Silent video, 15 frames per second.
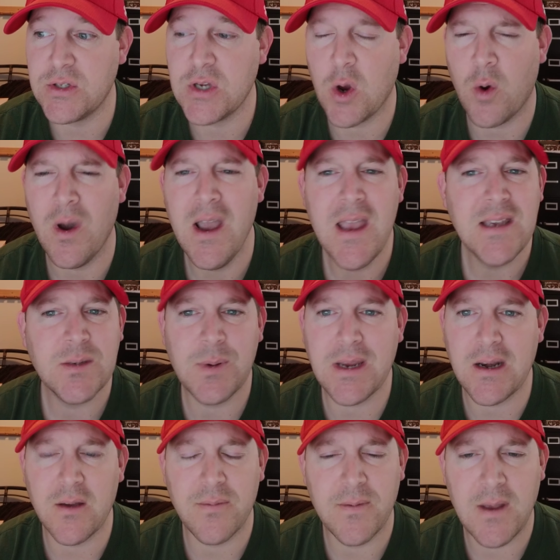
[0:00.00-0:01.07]
So
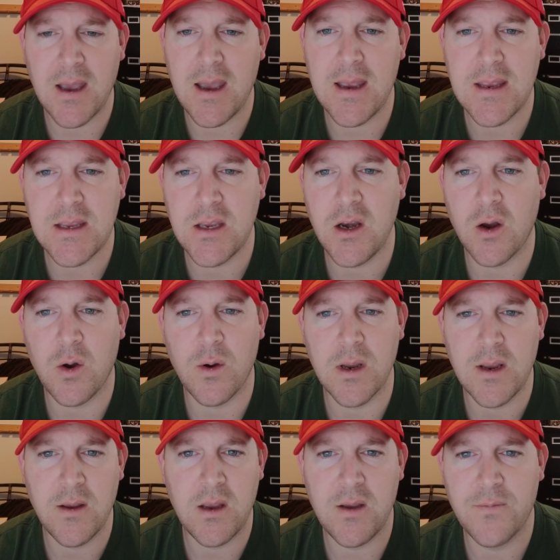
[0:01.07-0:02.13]
speaking of, you know,
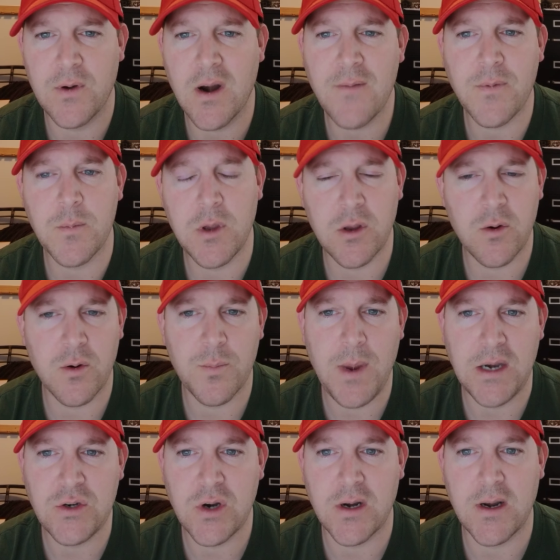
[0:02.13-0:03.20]
if you're not familiar with
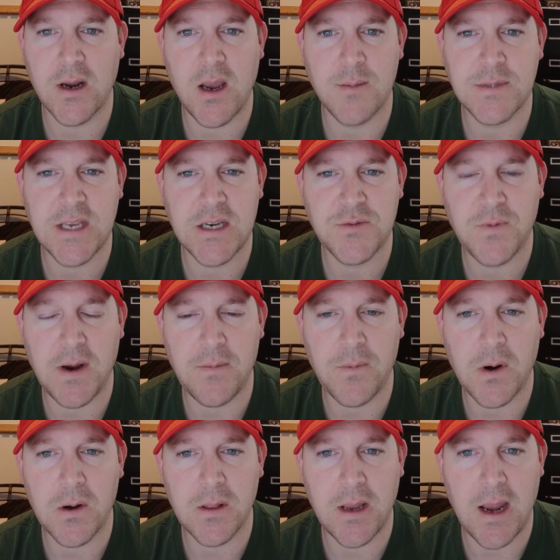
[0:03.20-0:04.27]

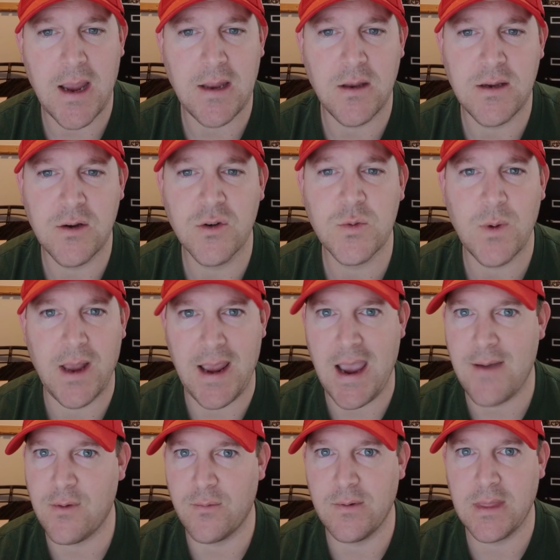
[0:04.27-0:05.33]
patreon.com/FiFarley, here's what I
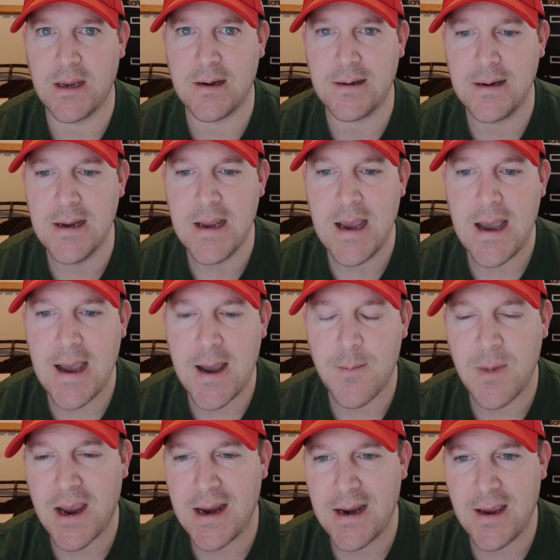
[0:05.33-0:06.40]
have over there.
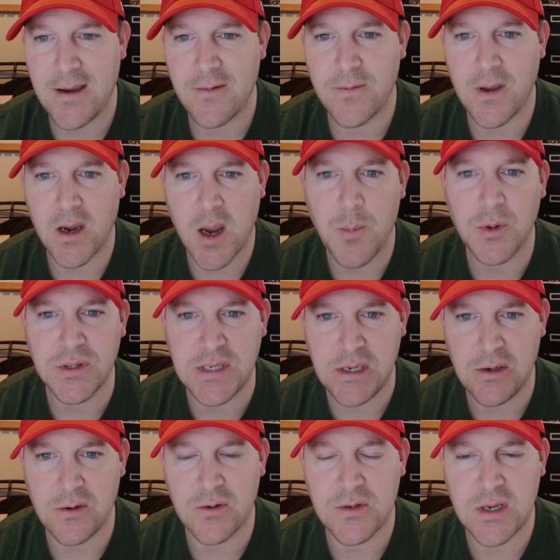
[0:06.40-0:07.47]
I have a couple
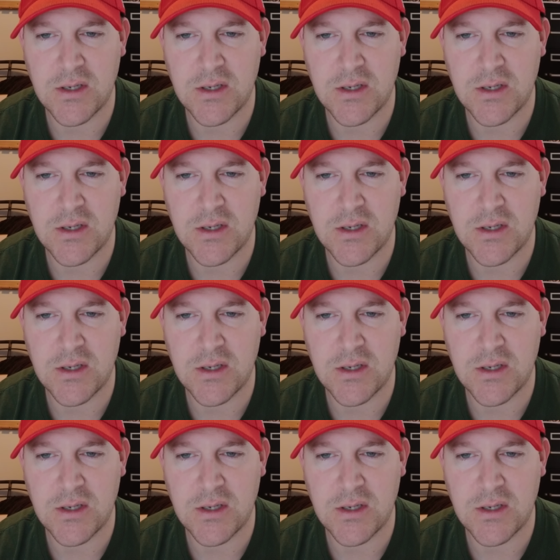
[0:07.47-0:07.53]
tiers.